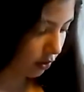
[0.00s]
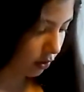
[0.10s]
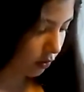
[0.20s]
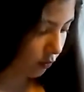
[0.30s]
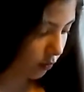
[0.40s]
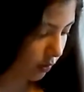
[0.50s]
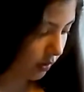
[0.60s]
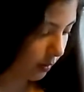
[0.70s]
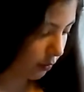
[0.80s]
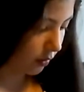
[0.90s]
Just
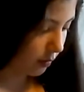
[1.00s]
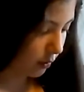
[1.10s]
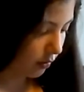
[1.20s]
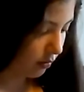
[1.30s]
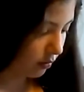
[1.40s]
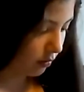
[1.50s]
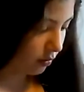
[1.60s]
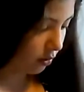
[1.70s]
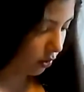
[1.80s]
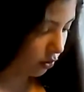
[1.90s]
1 tablespoon,
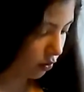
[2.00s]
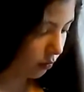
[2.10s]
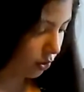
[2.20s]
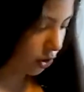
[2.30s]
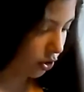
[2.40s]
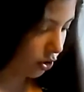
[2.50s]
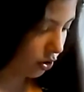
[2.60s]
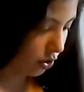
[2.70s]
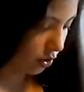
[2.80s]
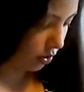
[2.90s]
not too
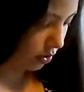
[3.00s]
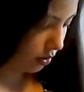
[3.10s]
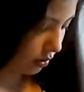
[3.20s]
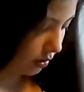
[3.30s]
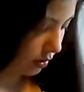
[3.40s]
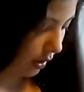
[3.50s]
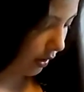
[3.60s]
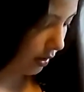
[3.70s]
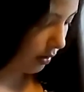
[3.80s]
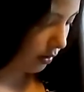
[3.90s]
much.
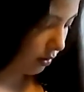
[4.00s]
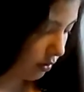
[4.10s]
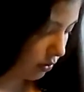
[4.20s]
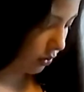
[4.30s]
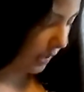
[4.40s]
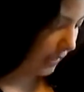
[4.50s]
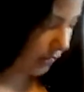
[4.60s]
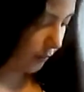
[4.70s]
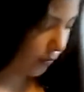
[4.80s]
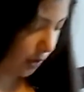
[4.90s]
Okay, so
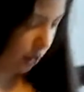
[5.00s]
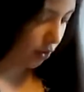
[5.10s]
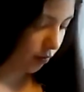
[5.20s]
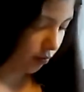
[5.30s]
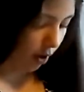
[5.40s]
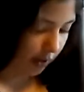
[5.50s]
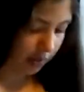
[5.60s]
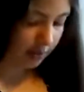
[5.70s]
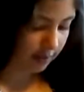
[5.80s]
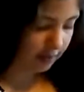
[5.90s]
that's for it to
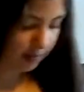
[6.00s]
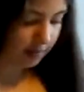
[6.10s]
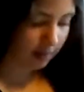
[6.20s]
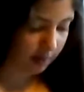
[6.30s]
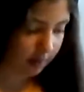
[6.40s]
rise.